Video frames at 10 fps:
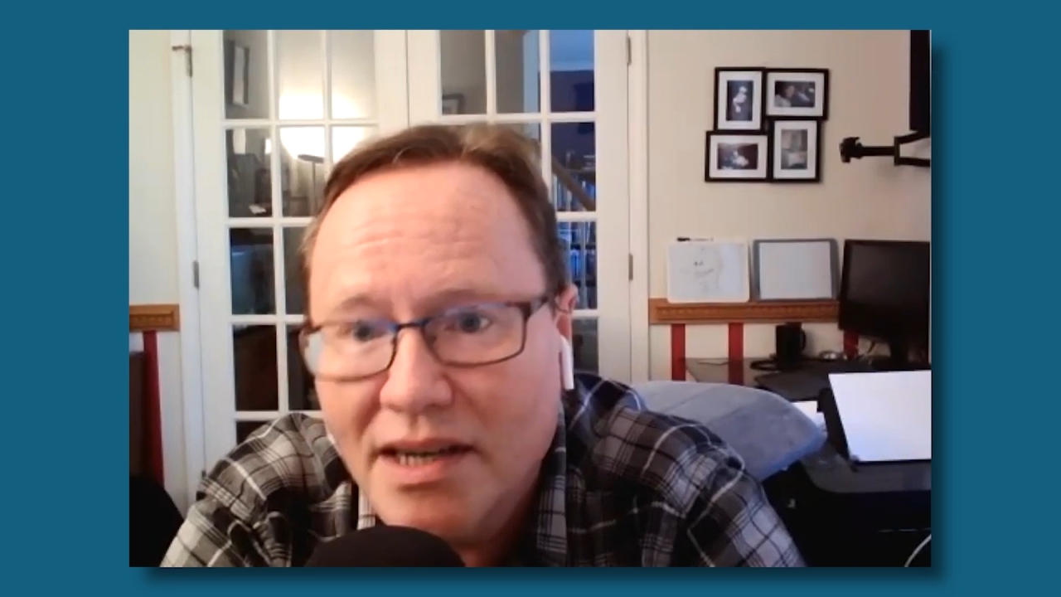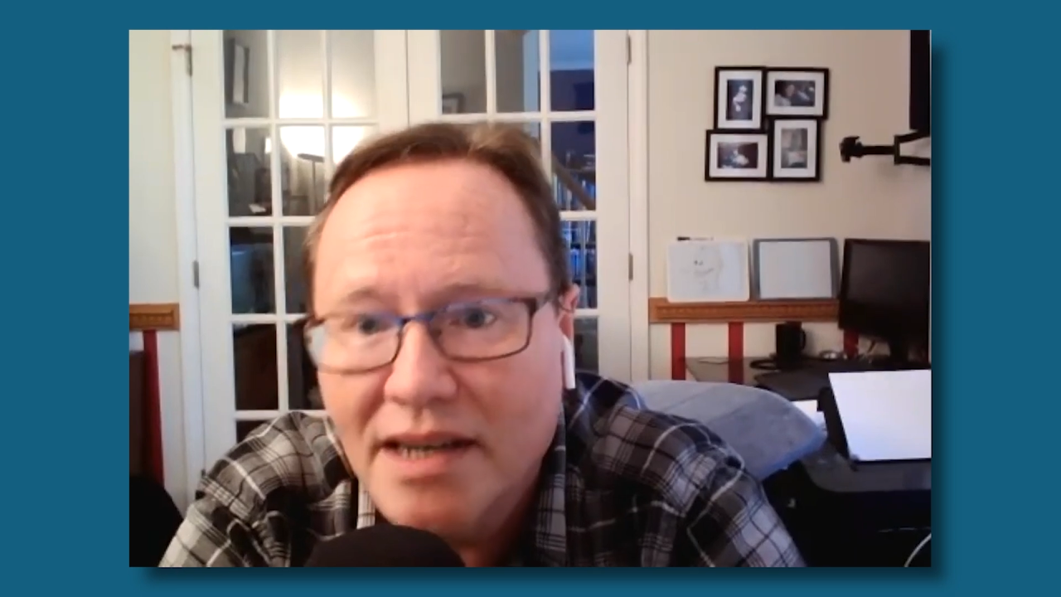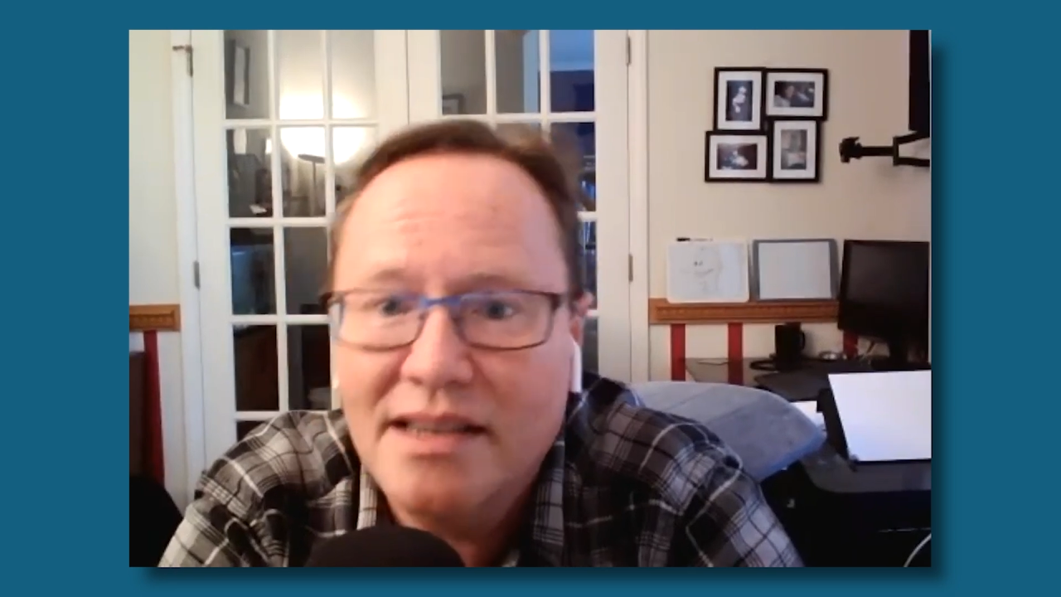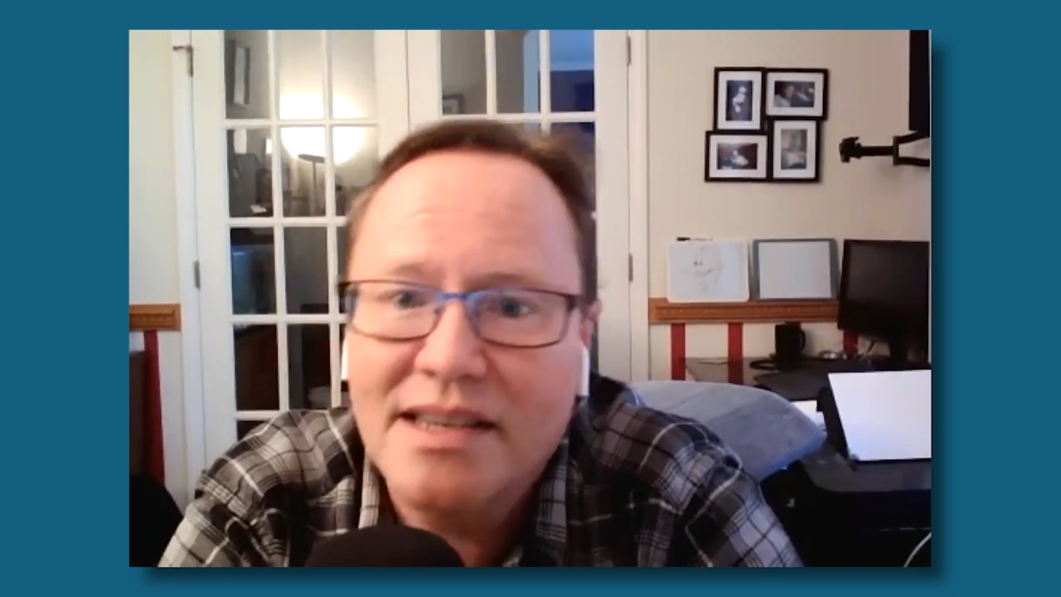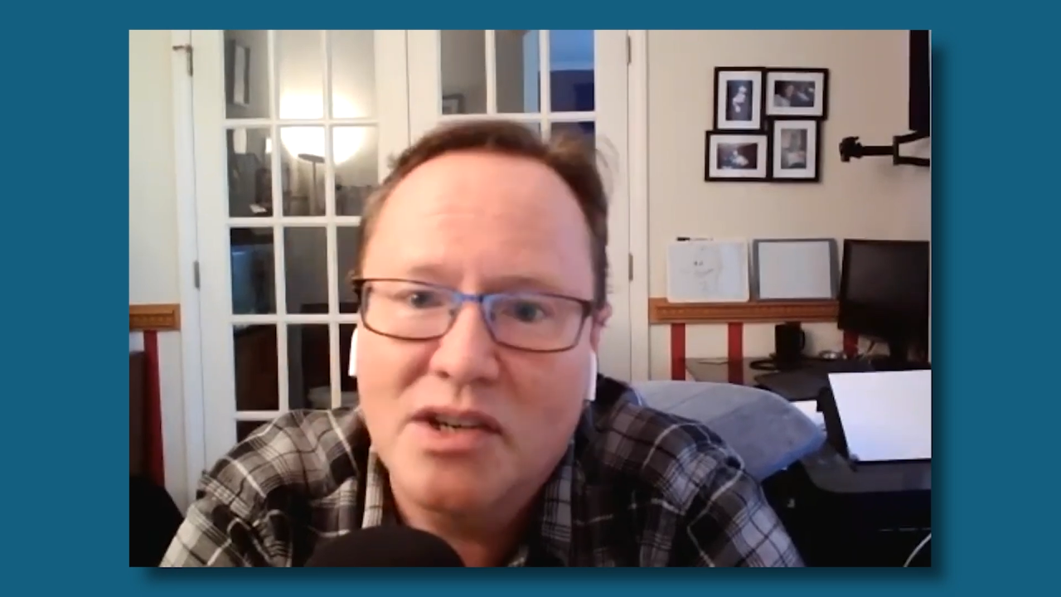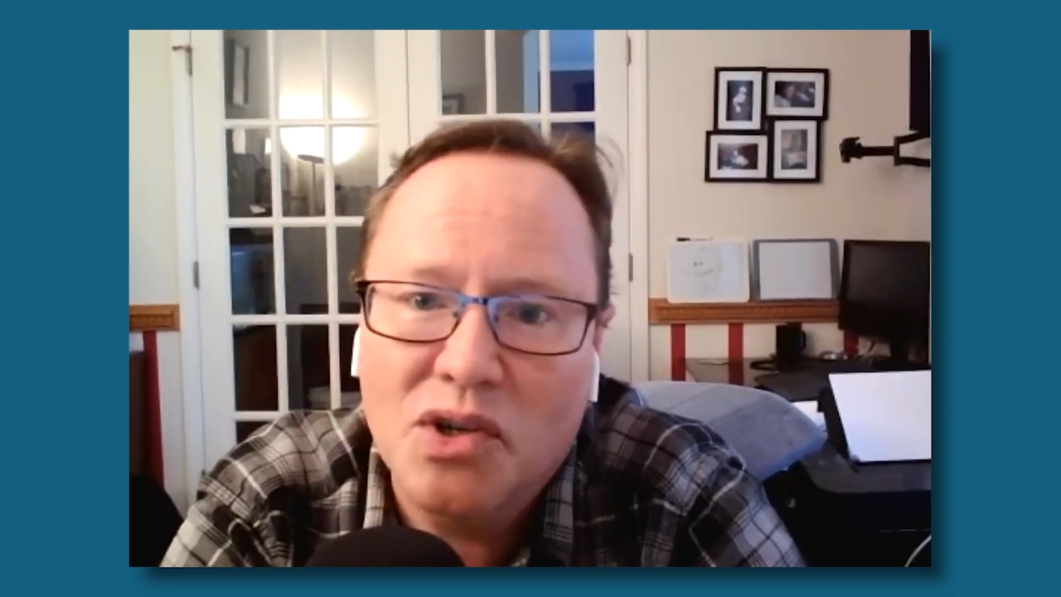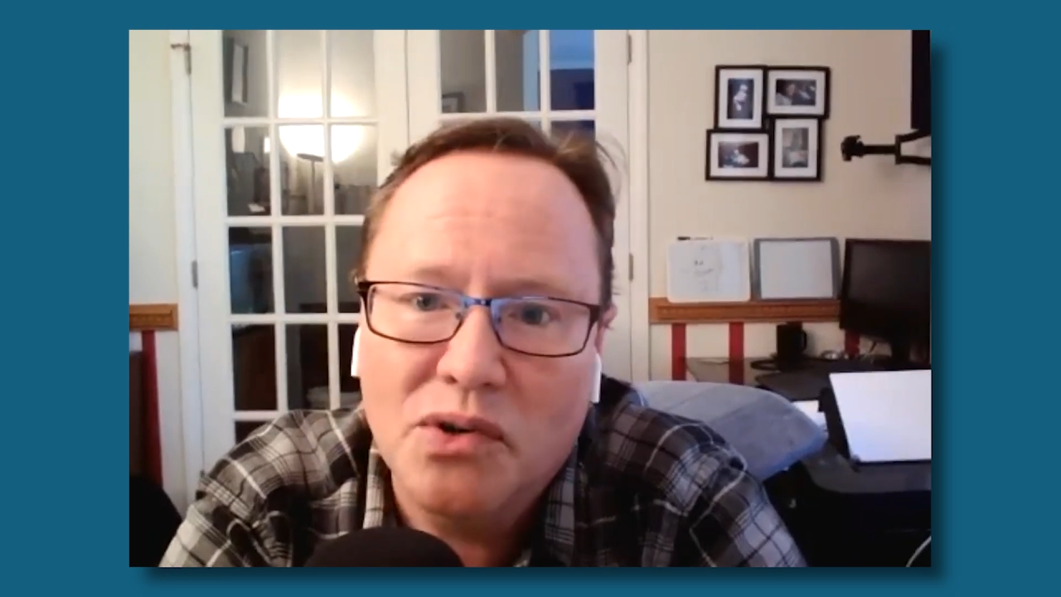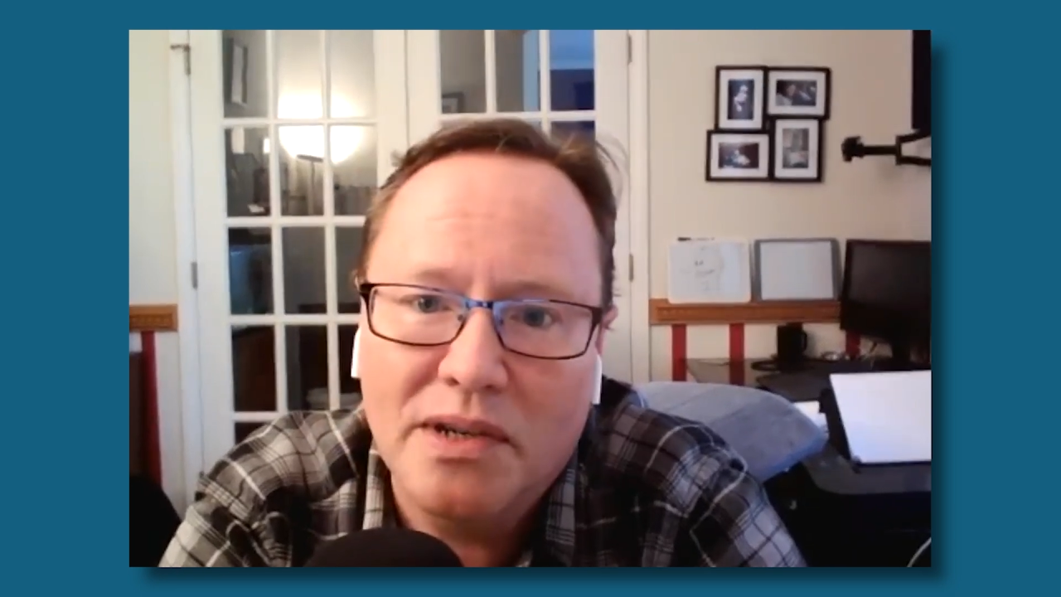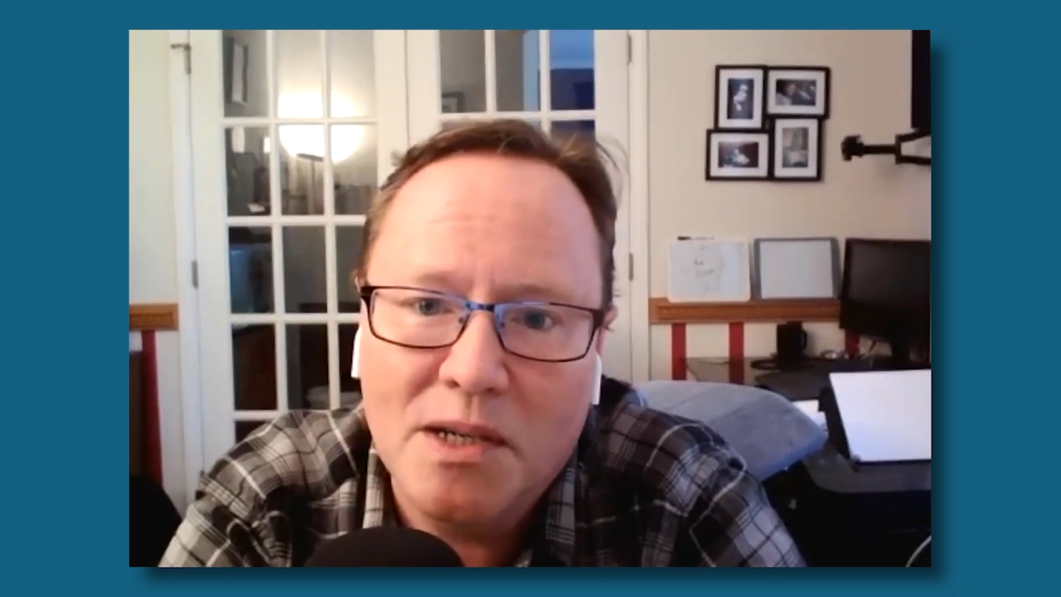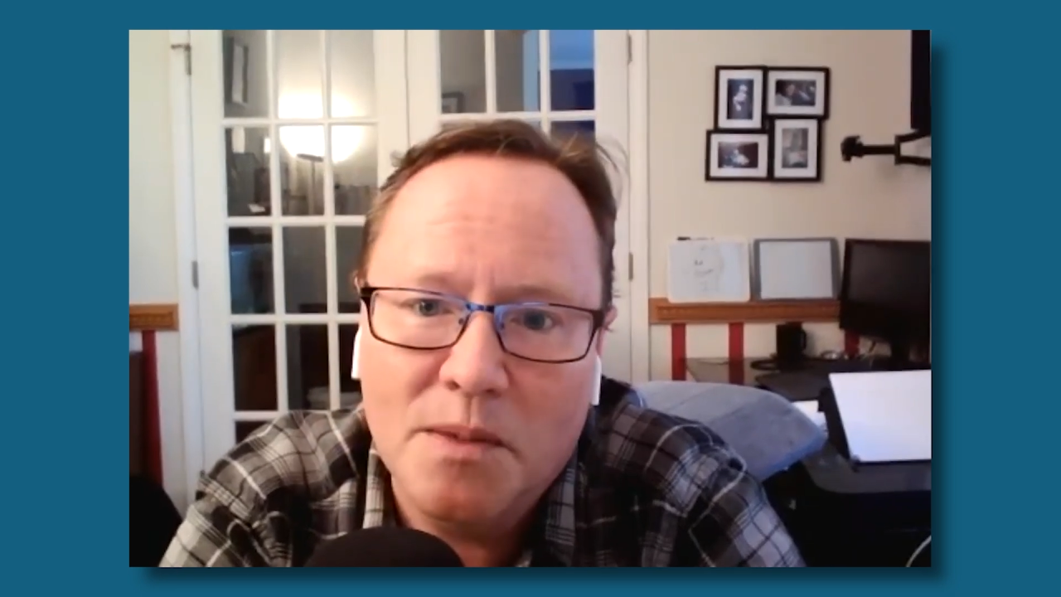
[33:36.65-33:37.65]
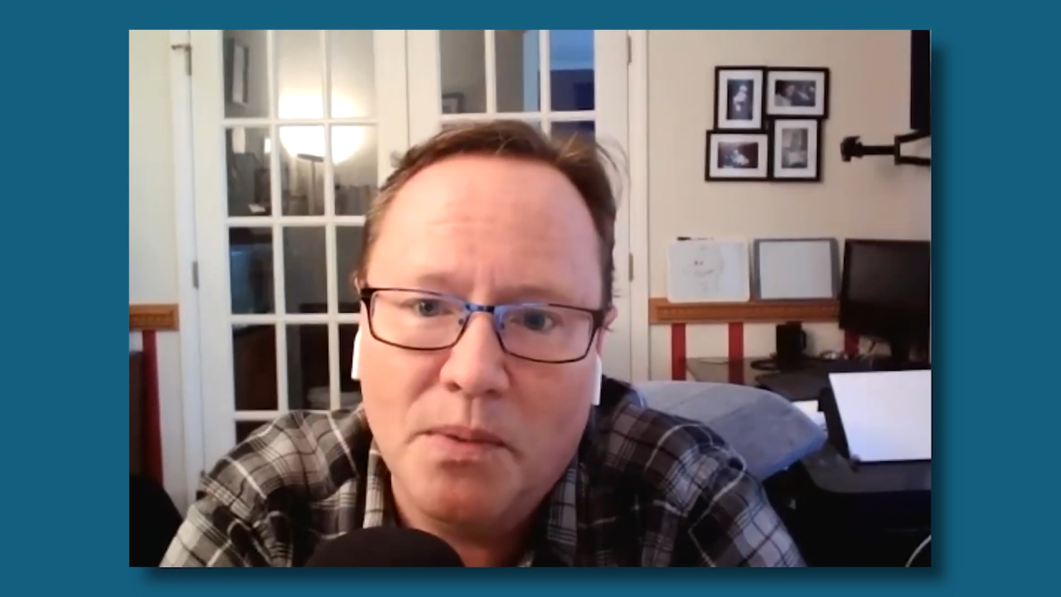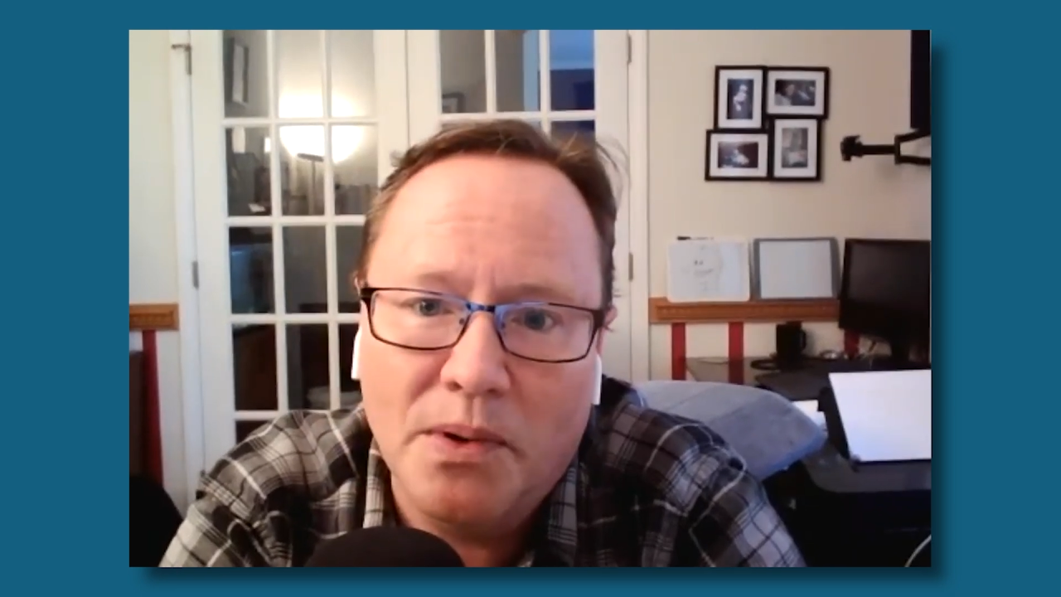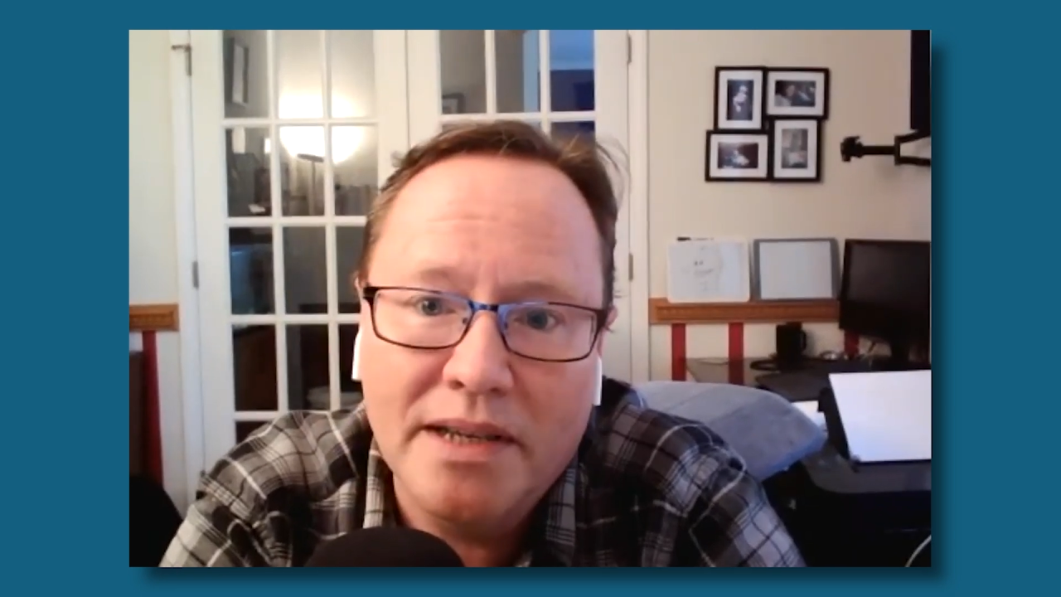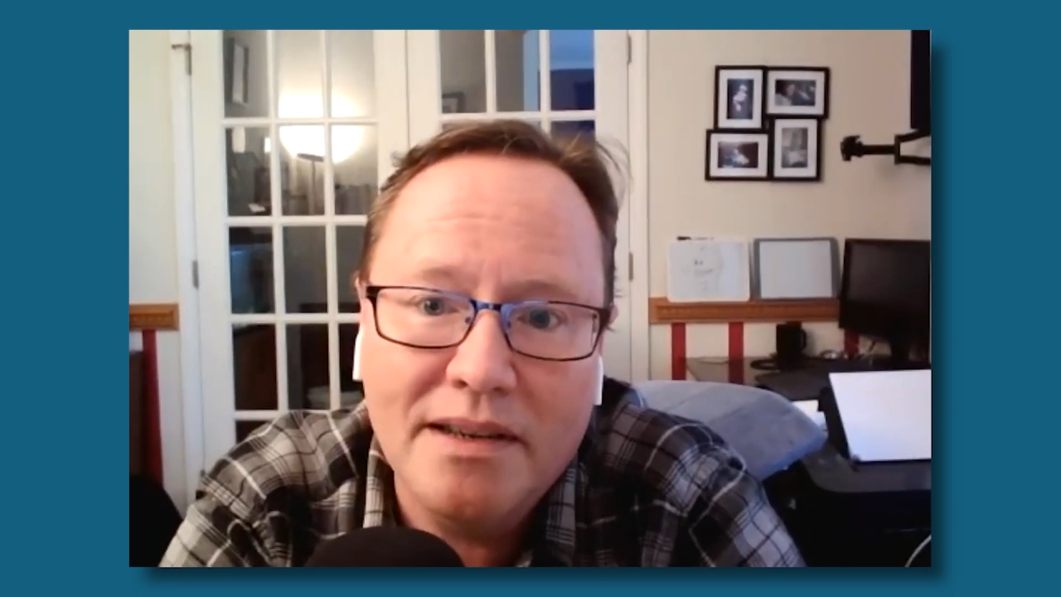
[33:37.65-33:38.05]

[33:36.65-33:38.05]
like the centurion's boy,